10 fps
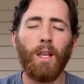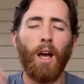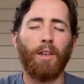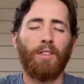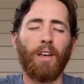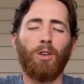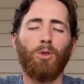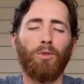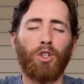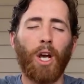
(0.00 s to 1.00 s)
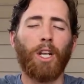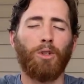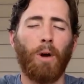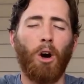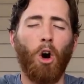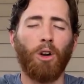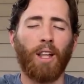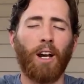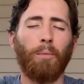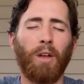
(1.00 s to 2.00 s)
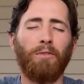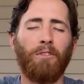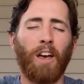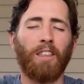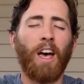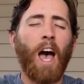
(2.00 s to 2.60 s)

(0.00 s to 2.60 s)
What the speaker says: I thank you. You've changed my heart, and that I'm in faith.